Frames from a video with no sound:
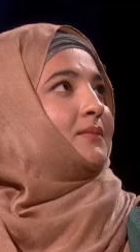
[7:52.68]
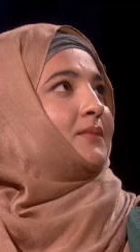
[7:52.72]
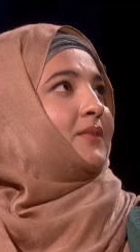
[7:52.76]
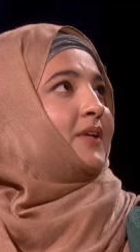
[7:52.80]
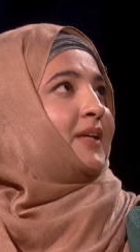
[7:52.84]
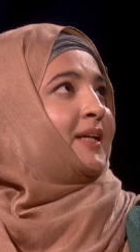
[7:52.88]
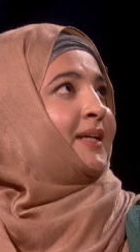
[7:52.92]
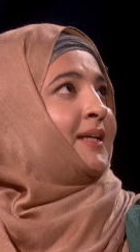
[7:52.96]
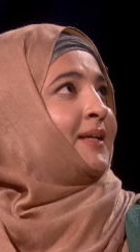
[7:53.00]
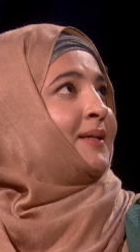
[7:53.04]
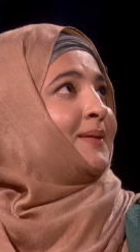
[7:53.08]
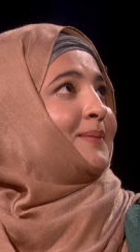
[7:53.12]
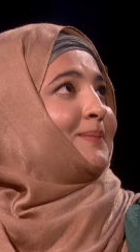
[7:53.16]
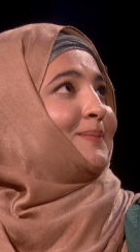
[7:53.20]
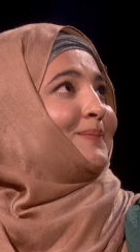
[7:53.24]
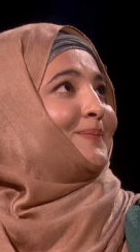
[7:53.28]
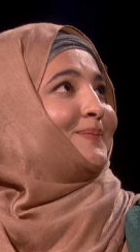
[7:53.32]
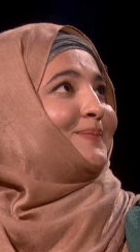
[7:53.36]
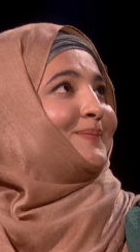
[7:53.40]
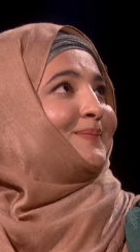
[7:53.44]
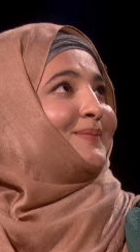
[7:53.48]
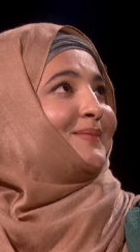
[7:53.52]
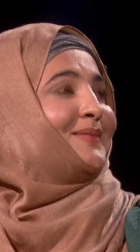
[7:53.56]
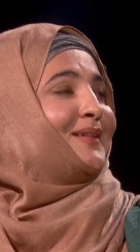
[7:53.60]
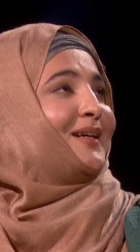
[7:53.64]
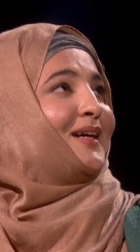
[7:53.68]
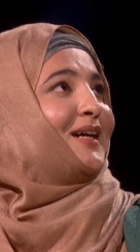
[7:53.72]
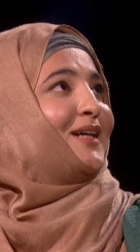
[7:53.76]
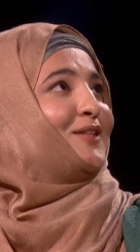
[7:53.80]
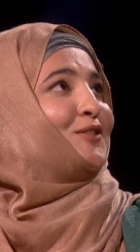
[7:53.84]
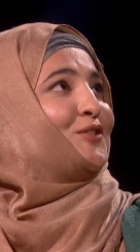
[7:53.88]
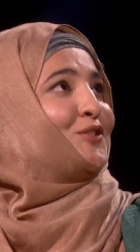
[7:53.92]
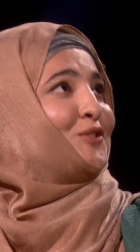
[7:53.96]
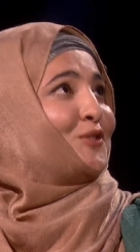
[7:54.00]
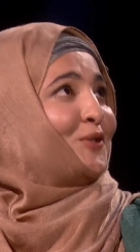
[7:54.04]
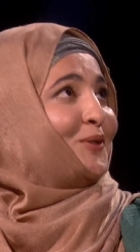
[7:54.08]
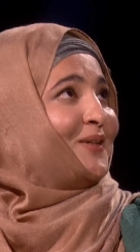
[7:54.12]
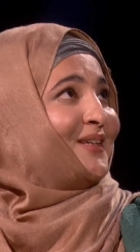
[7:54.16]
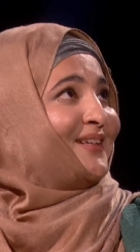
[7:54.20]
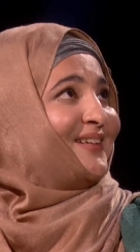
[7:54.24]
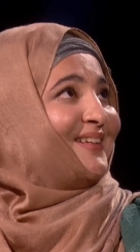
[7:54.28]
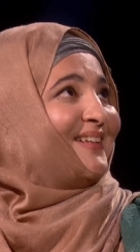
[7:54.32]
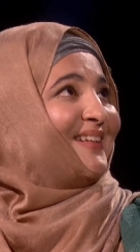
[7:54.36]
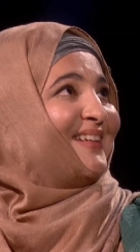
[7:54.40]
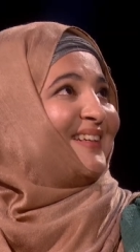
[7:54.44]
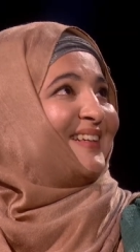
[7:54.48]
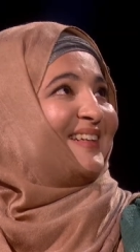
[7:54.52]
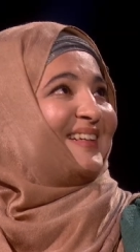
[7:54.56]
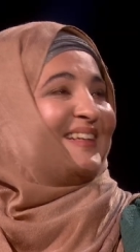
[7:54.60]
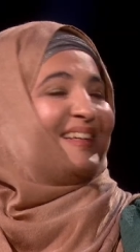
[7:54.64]
Really? You're, yeah, you are. Sure?
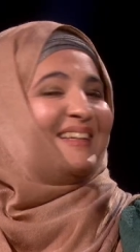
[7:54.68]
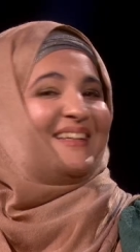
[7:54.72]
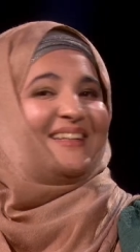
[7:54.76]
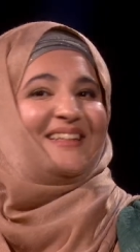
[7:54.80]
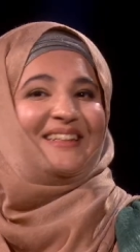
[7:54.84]
Even by the way you